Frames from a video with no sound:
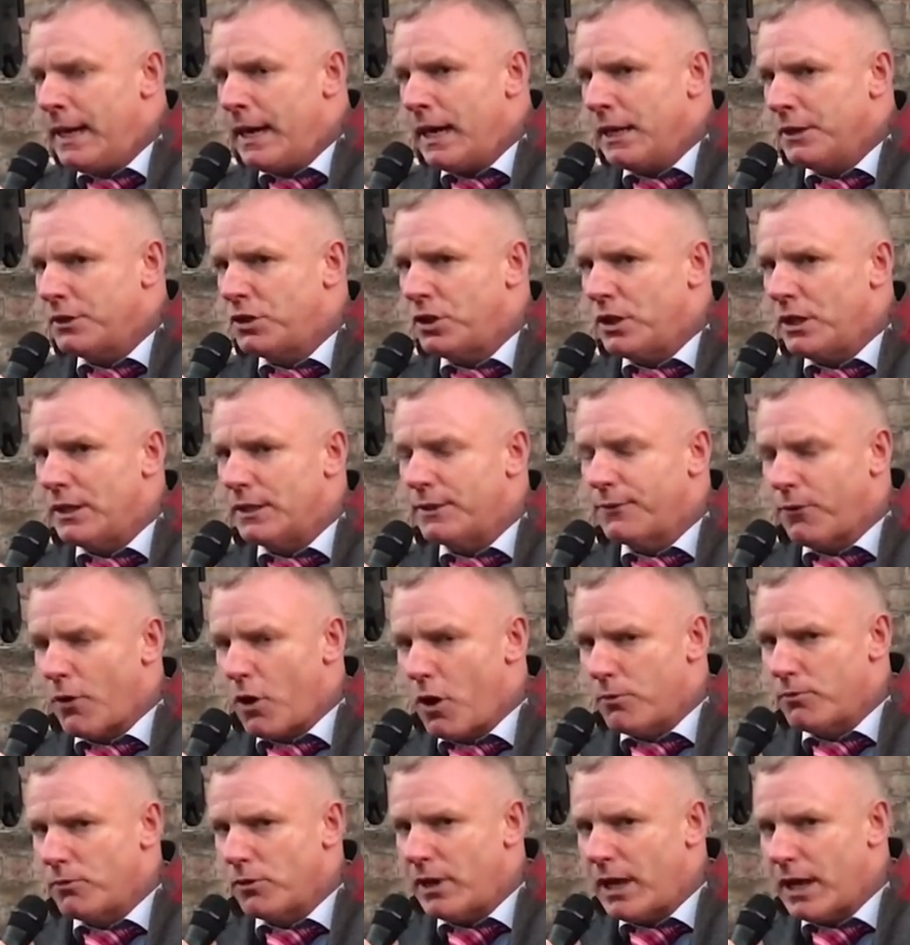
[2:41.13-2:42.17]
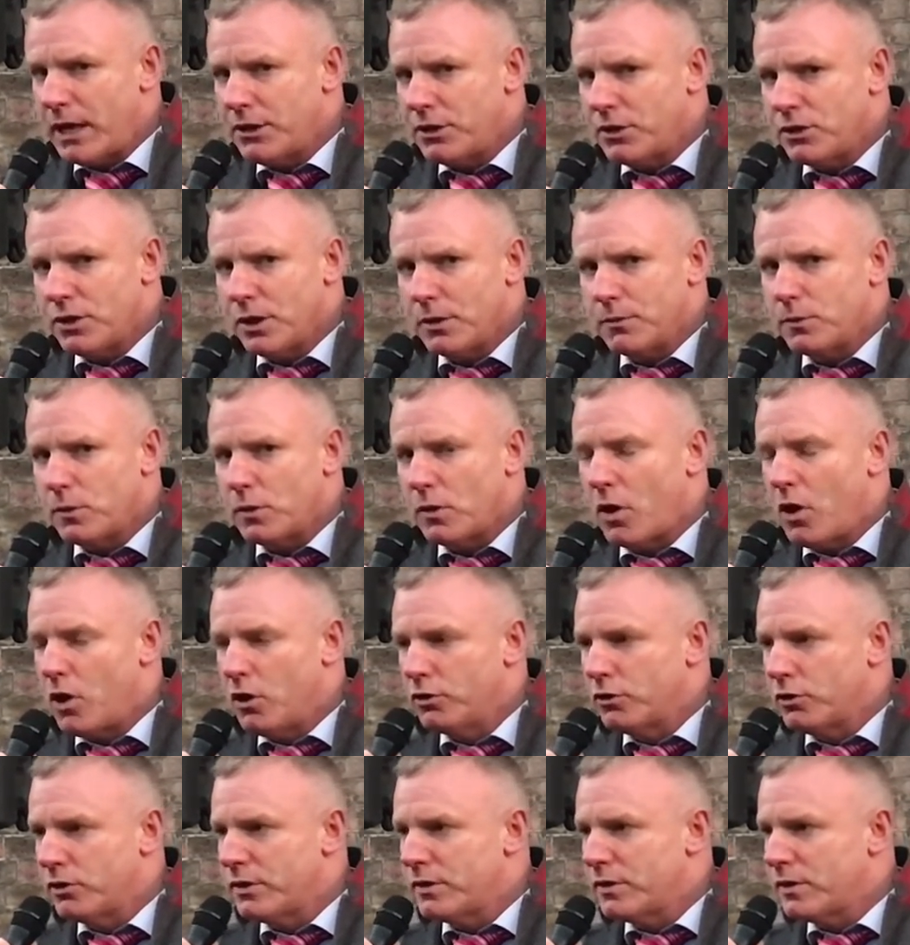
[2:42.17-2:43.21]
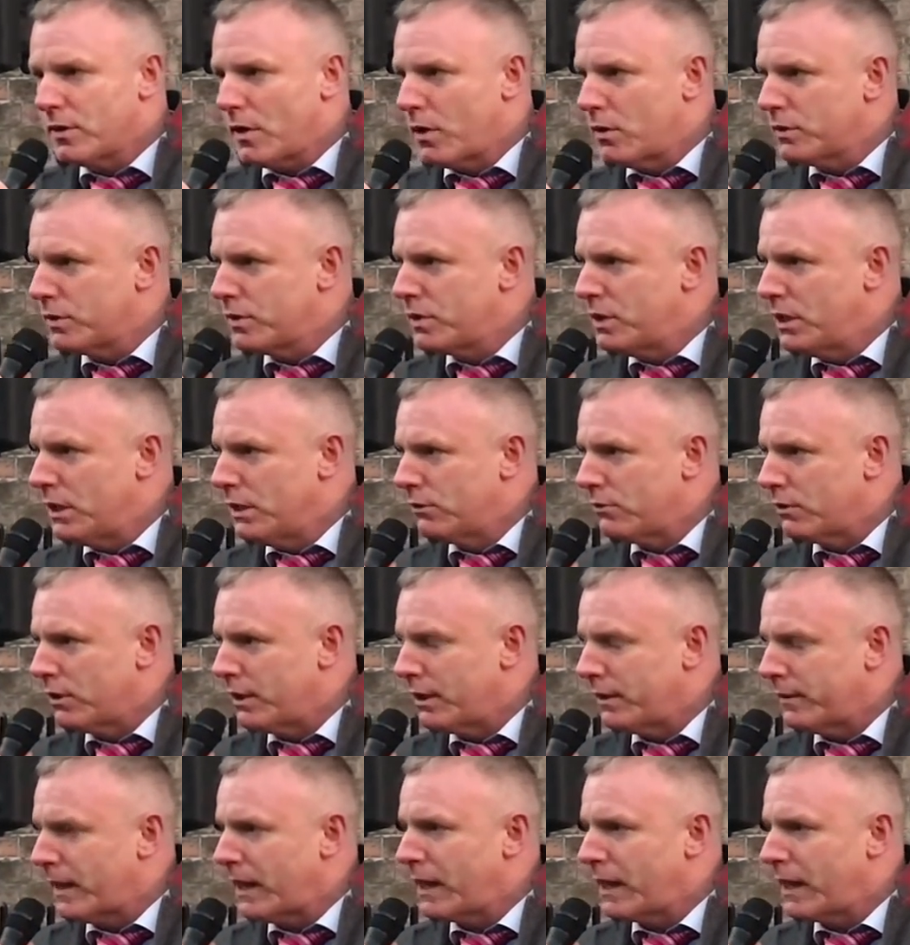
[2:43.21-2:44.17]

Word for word: And she has formed relationships with hundreds of those children.